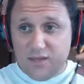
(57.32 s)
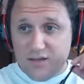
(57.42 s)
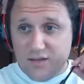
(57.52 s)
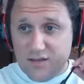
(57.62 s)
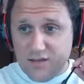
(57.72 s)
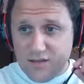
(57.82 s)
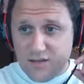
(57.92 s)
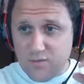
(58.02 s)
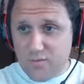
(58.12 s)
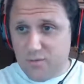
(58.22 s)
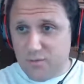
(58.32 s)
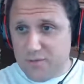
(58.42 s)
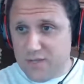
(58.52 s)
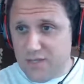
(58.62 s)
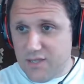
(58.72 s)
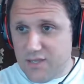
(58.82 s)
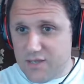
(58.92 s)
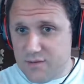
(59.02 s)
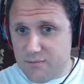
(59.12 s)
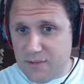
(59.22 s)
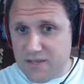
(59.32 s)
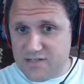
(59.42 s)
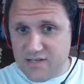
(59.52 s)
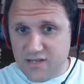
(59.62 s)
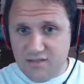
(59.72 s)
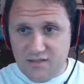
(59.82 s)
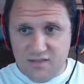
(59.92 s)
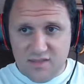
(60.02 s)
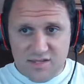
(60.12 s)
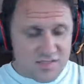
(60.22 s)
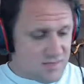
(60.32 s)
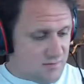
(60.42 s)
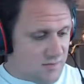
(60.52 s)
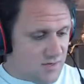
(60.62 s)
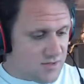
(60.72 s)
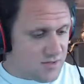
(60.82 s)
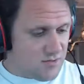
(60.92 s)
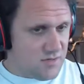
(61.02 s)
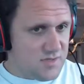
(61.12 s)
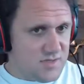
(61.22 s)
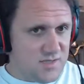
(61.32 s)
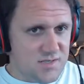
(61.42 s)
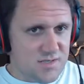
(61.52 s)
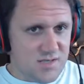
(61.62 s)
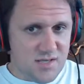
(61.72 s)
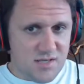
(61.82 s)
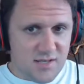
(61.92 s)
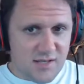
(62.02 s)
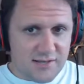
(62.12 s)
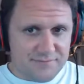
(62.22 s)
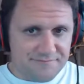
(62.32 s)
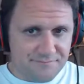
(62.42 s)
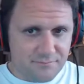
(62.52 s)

we will be painting this miniature. This is the